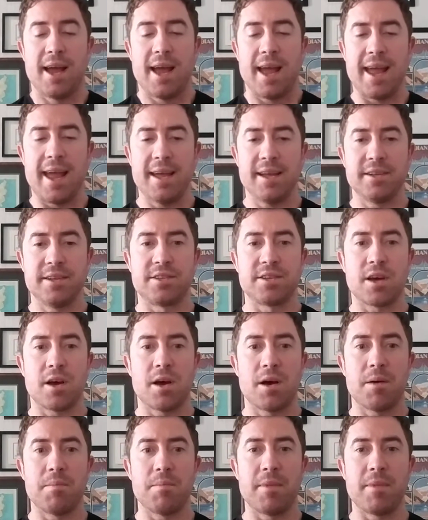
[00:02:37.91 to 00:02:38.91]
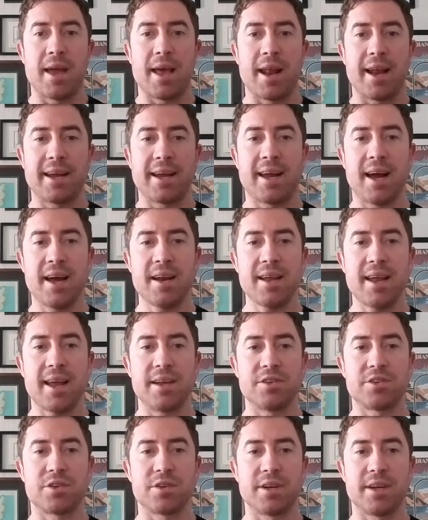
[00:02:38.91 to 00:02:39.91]
And I kind of
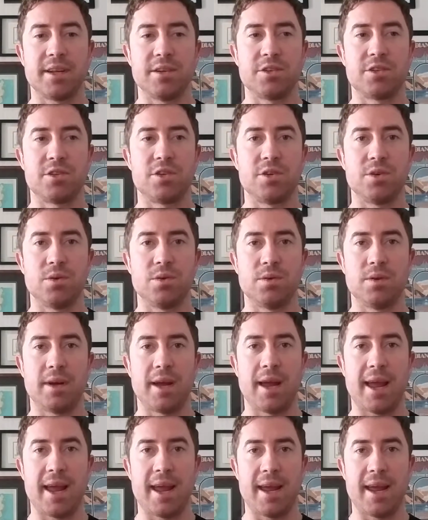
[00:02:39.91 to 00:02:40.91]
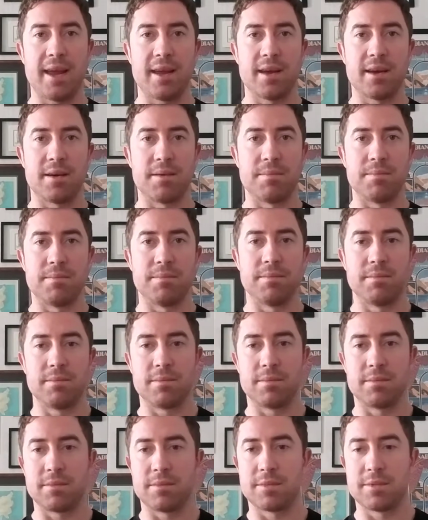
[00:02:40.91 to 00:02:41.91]
entered into a,
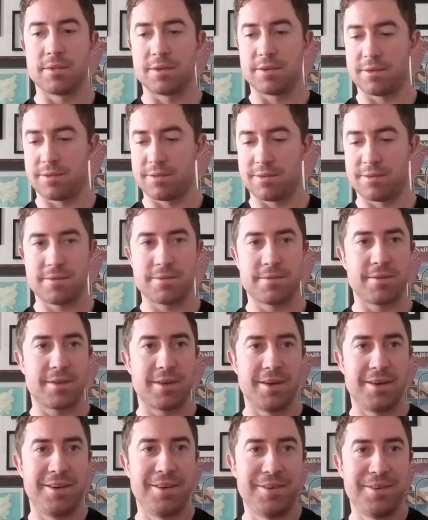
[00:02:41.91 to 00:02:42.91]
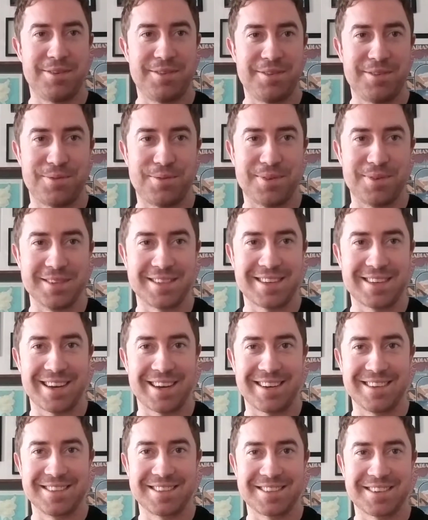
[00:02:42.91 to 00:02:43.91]
one
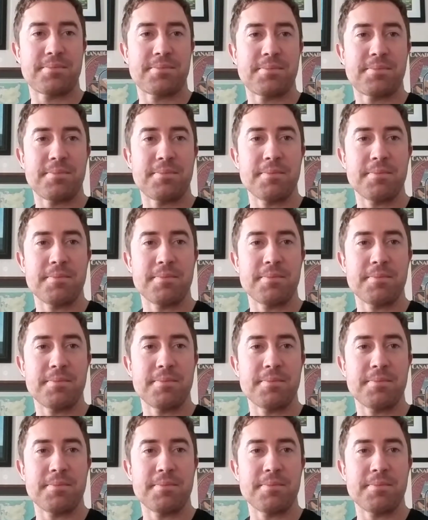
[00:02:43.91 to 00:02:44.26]
second, sorry.